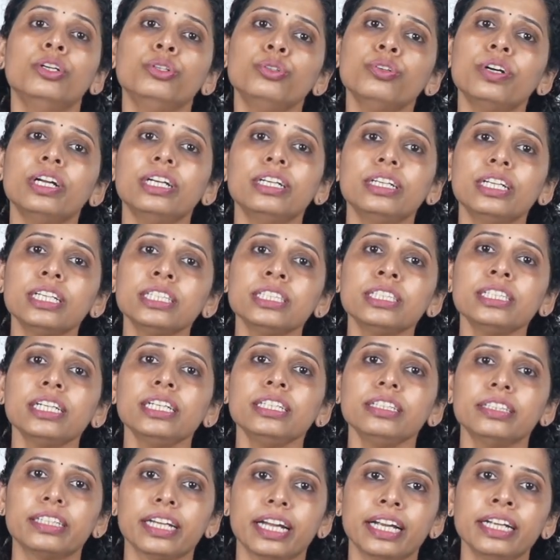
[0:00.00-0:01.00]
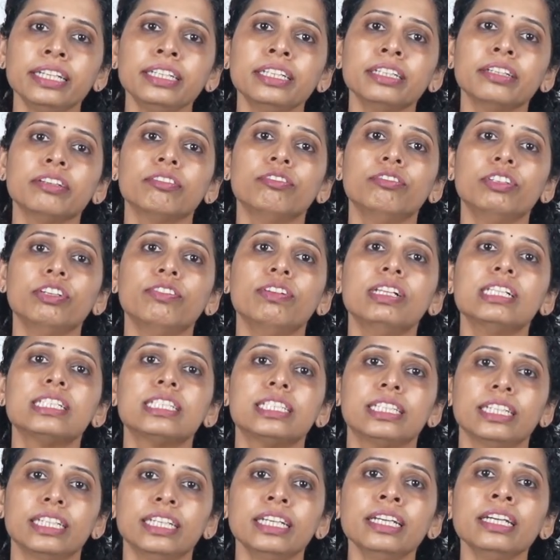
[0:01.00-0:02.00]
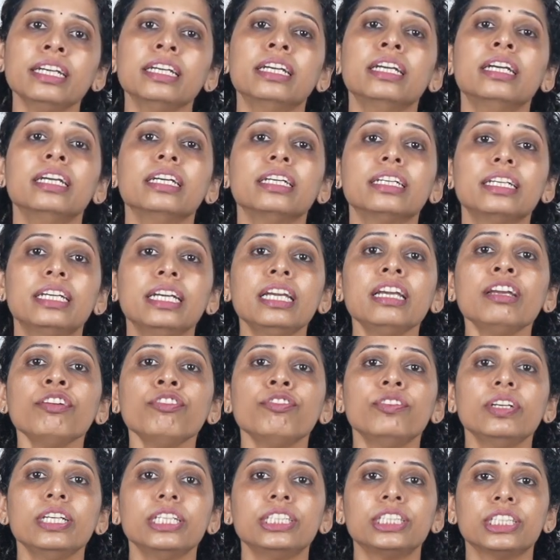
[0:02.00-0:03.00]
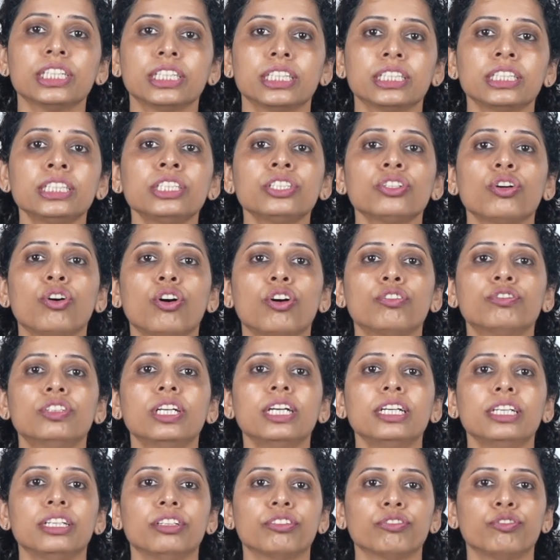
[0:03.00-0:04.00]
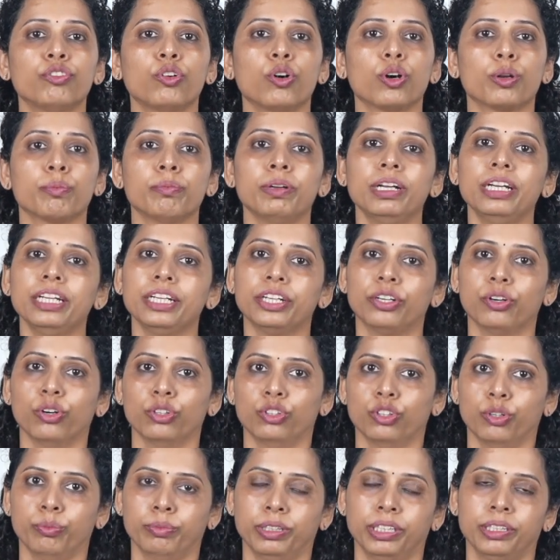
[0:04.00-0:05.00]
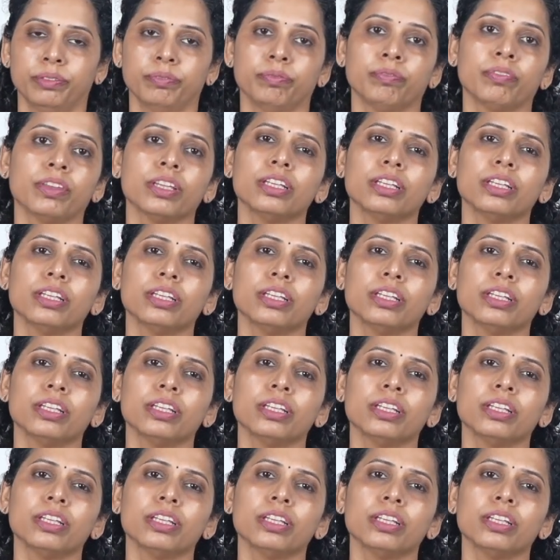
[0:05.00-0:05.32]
To understand that, we will see key features of the informal economy.